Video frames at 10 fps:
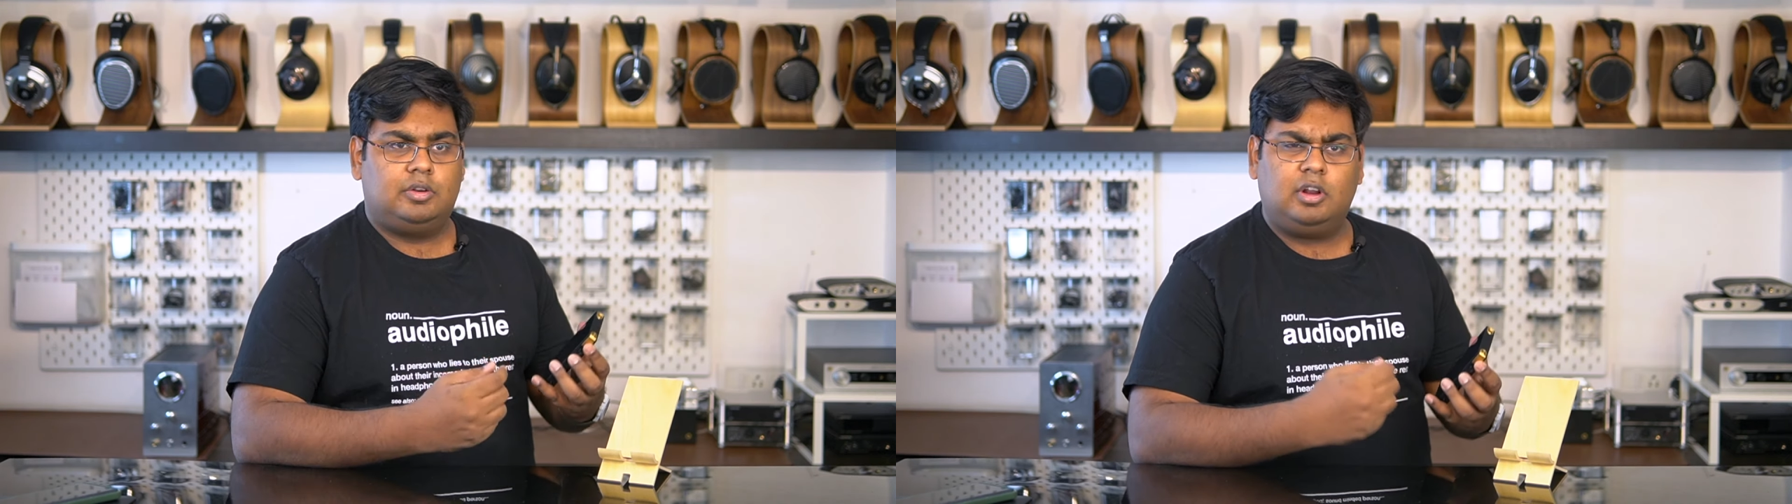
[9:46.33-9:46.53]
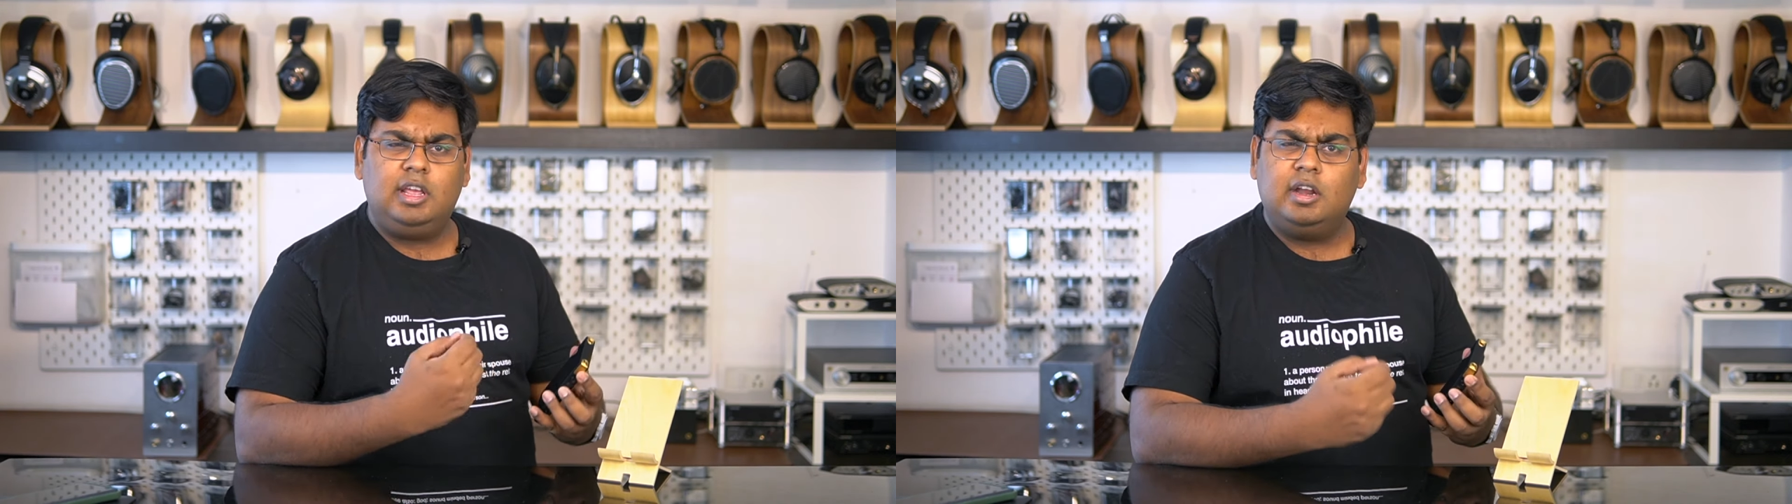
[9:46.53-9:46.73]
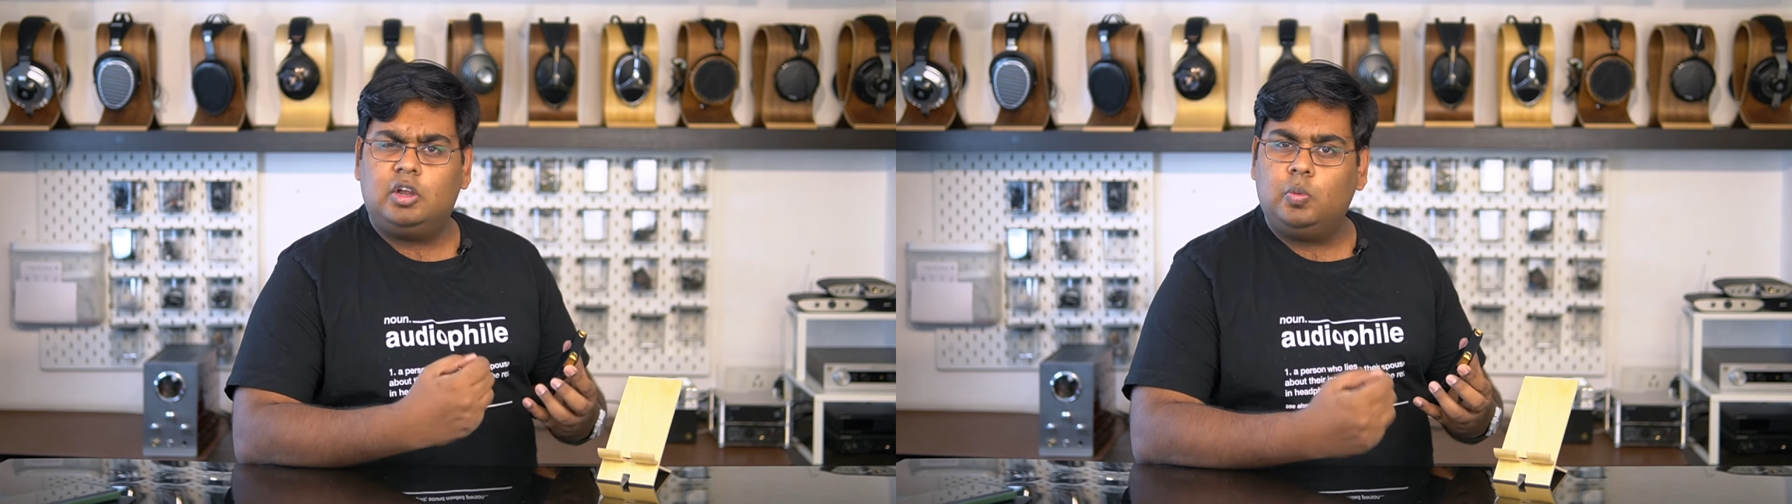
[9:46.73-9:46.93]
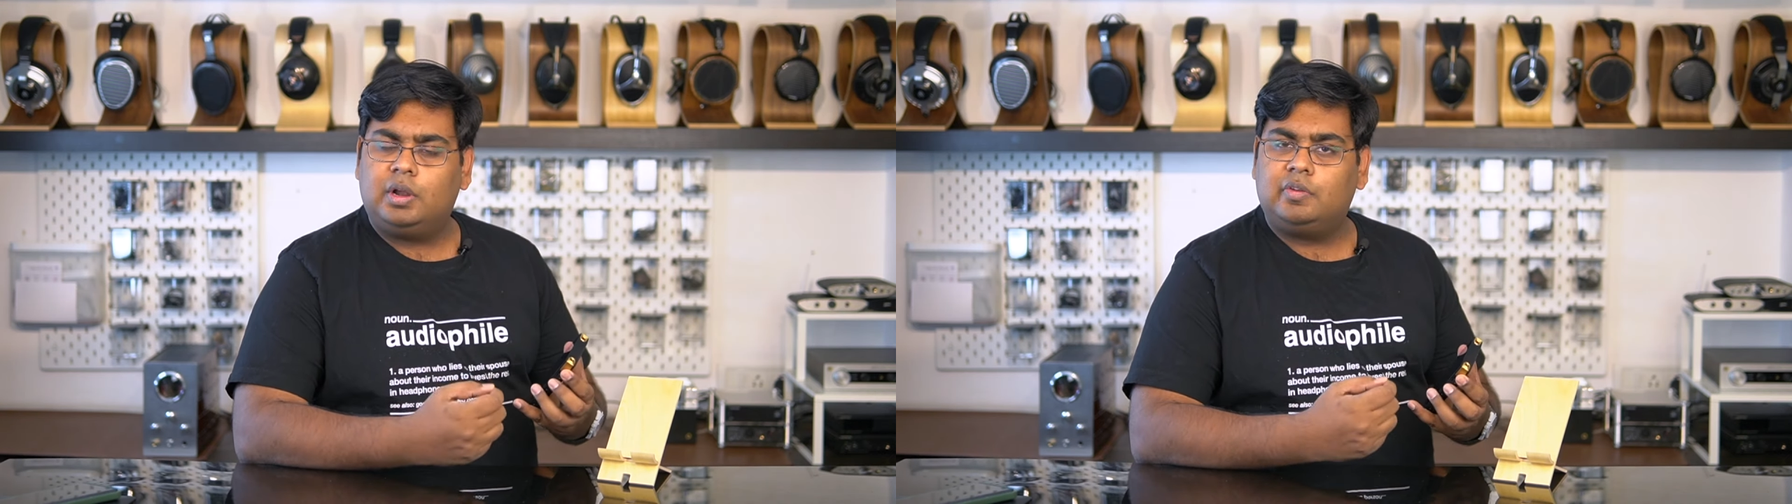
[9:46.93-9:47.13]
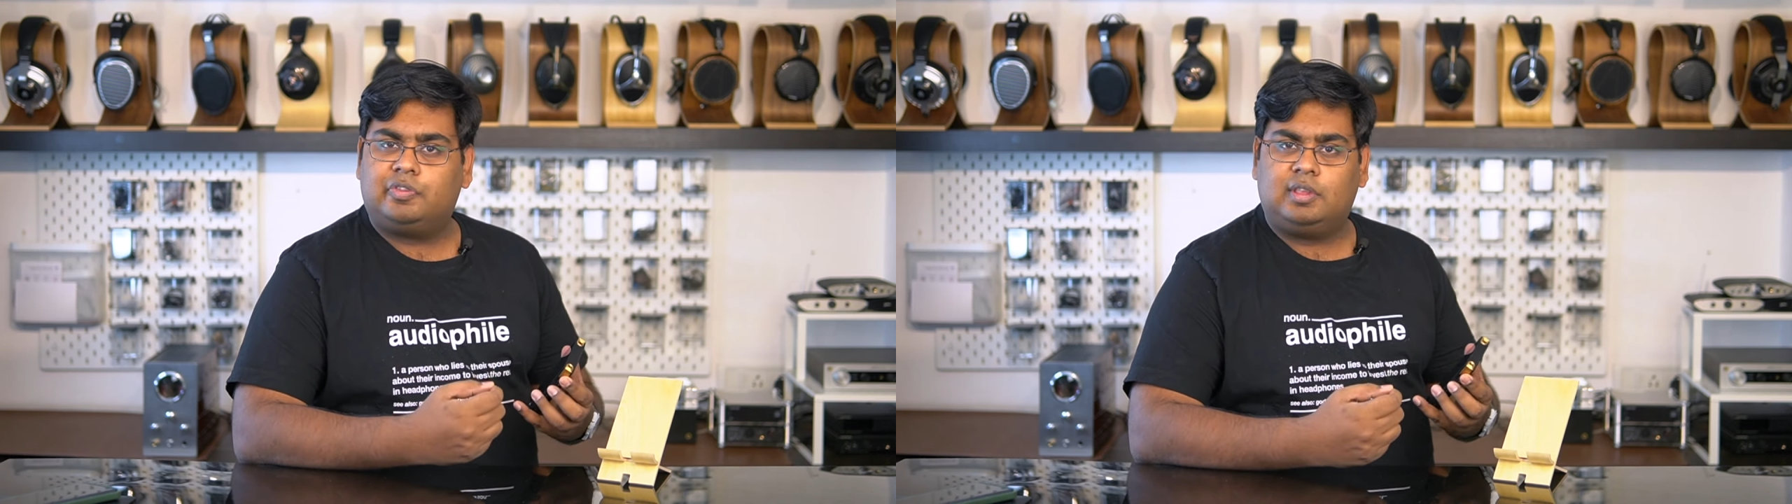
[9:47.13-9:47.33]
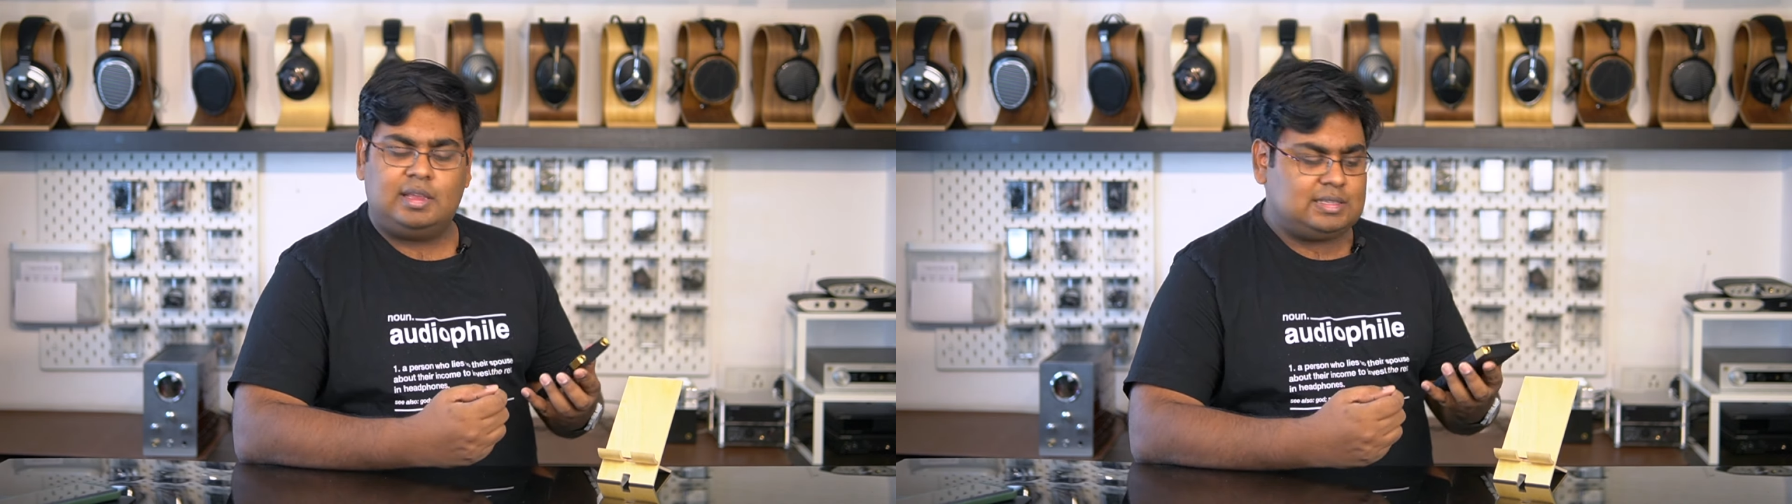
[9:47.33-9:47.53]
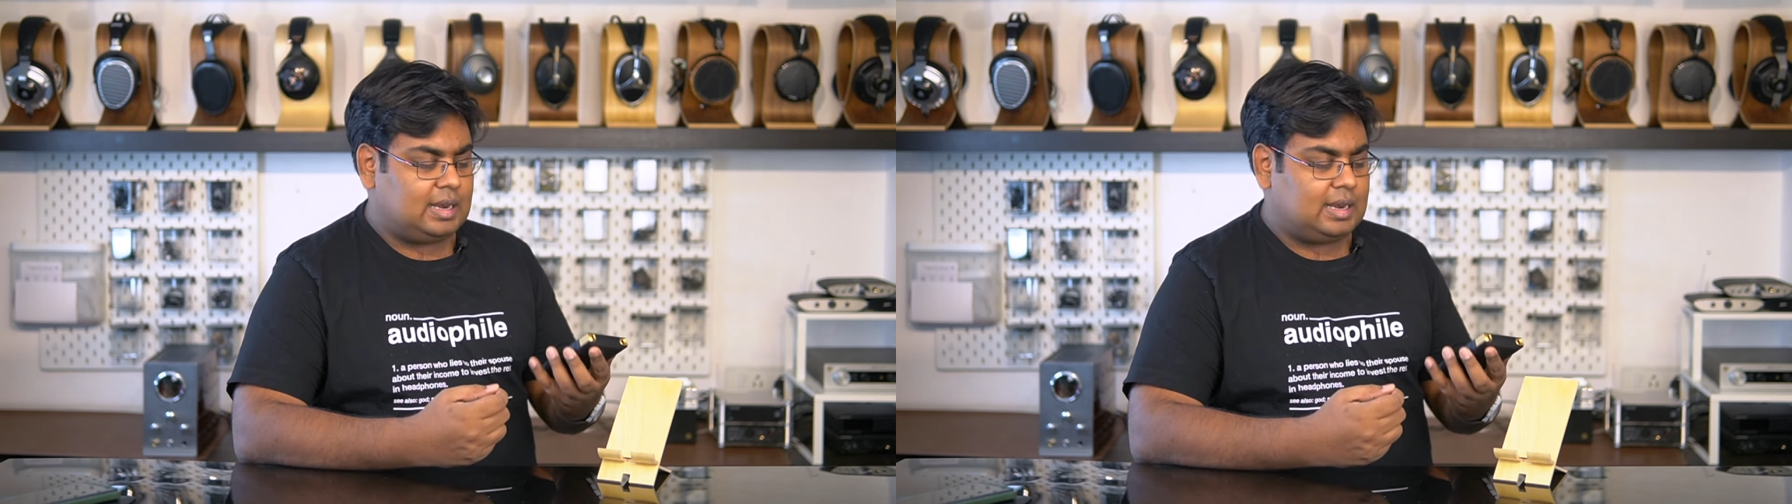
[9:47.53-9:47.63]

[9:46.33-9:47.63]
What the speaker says: really intuitive things